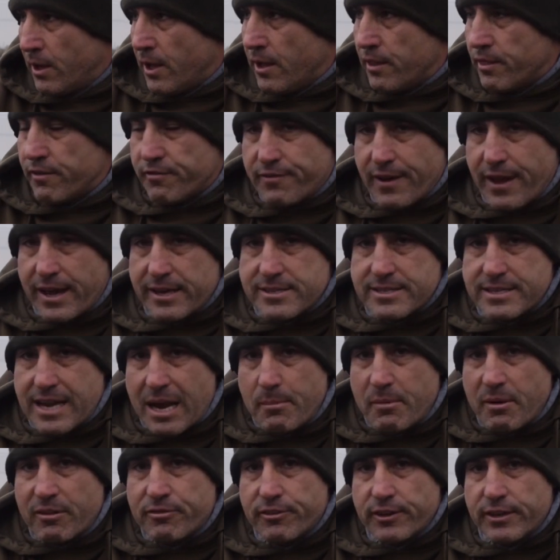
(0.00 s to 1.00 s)
the first
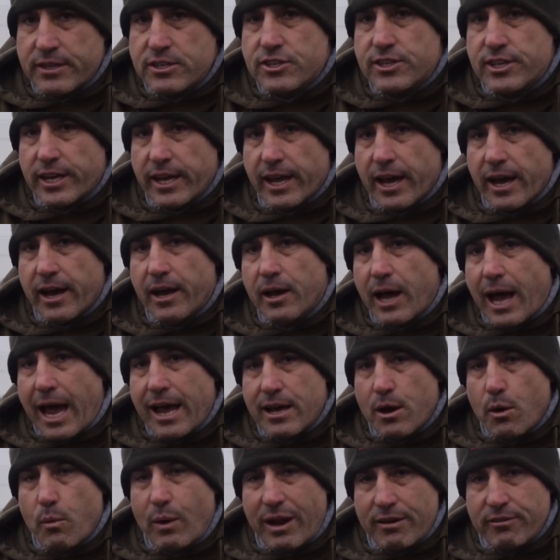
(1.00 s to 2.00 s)
time I fished here,
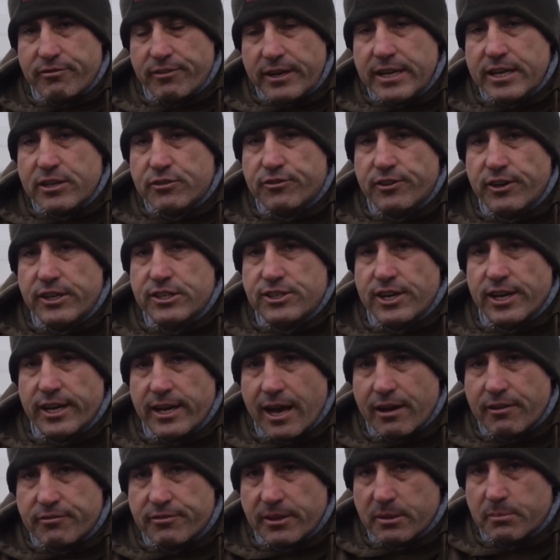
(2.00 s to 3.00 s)
when I finished fishing,
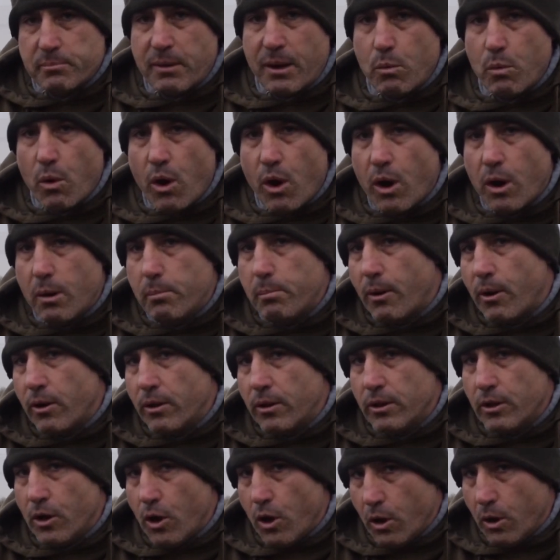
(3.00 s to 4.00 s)
I filled my water
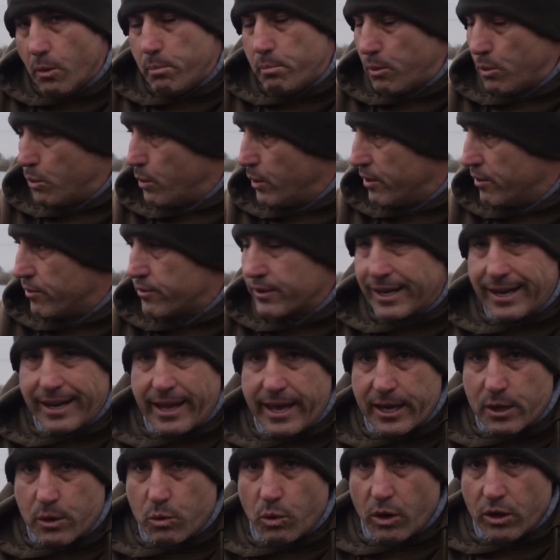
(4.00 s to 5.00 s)
bottle up with
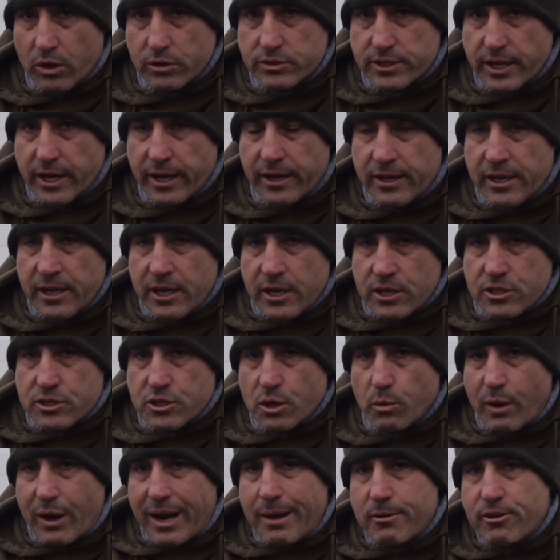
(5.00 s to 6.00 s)
lake water.
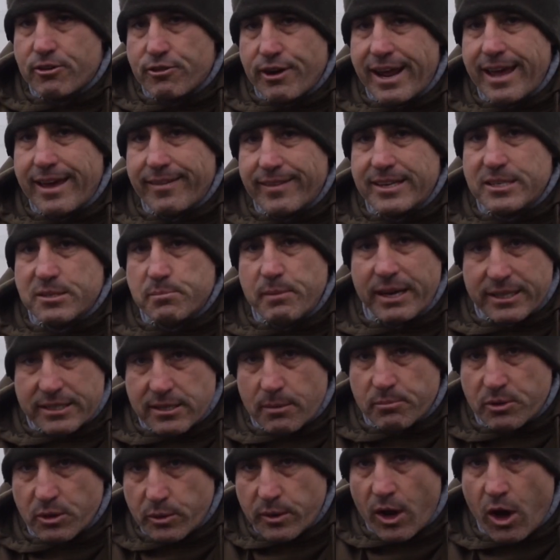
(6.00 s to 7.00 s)
So when I create this mix,
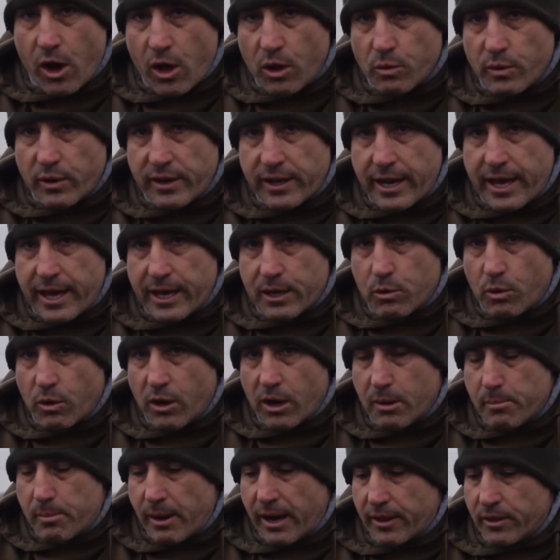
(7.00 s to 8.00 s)
I'm doing it all with lake
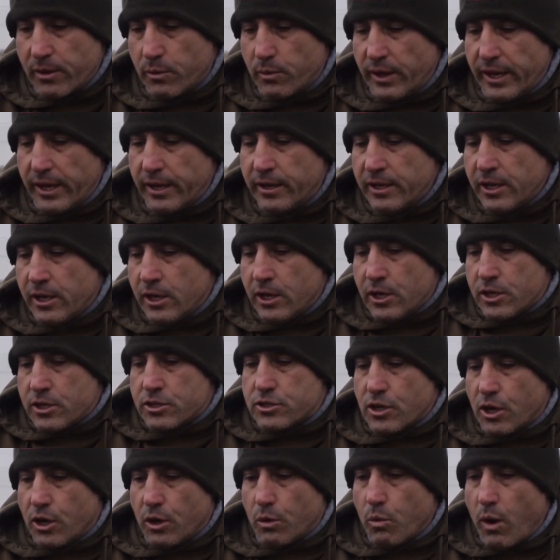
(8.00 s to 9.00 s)
water, by the way.
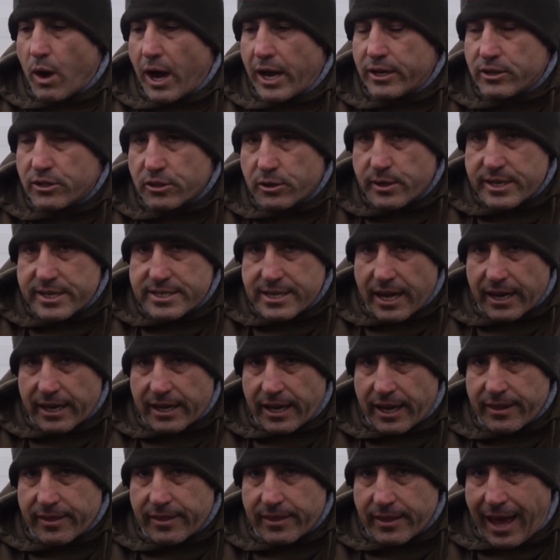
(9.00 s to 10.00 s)
So what I do is I
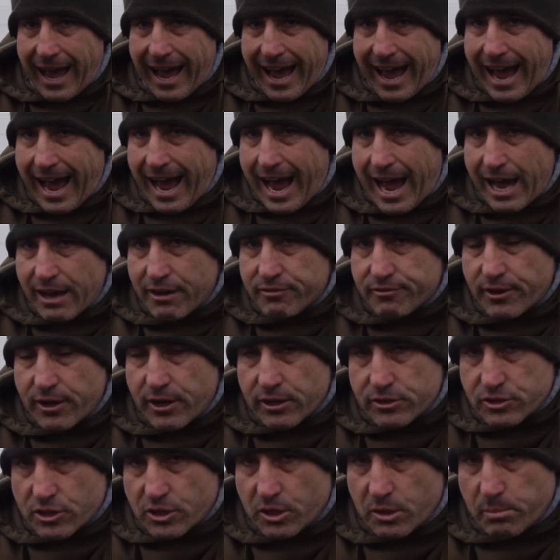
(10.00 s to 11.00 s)
get half a
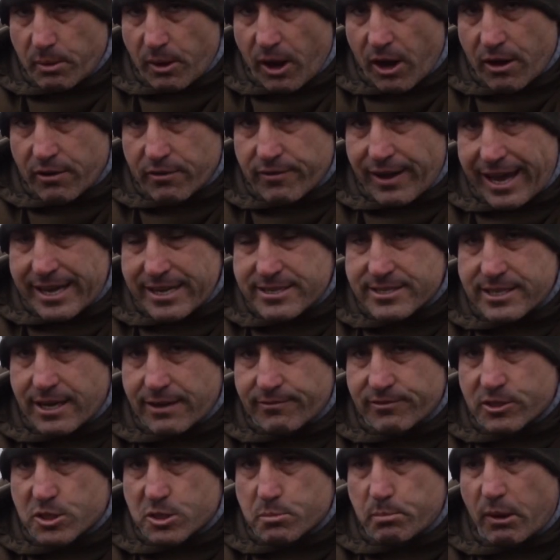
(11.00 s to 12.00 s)
tub of
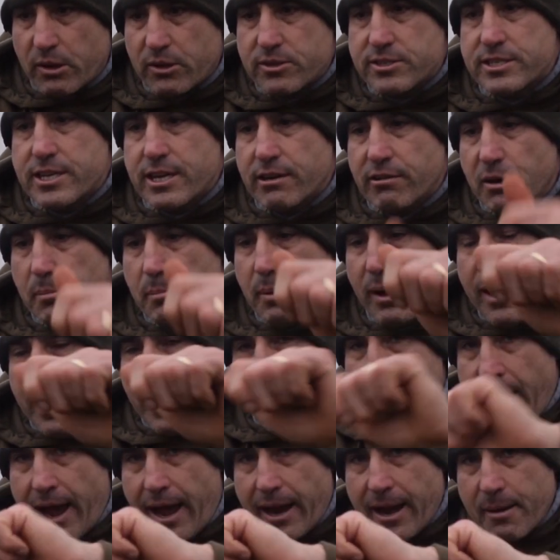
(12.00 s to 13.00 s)
S7 spod syrup
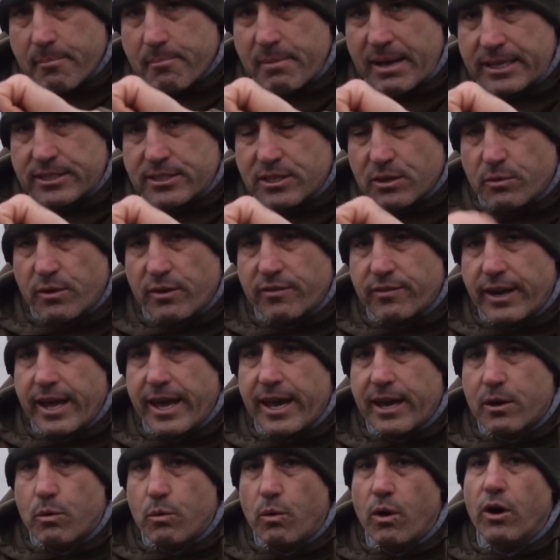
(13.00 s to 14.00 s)
and I mix it with
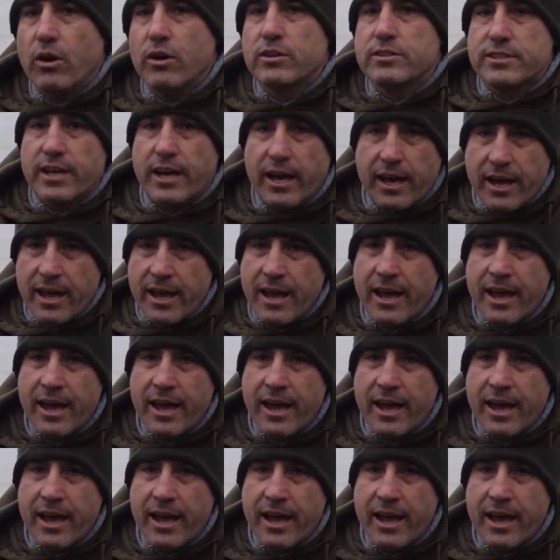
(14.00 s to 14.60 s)
lake water,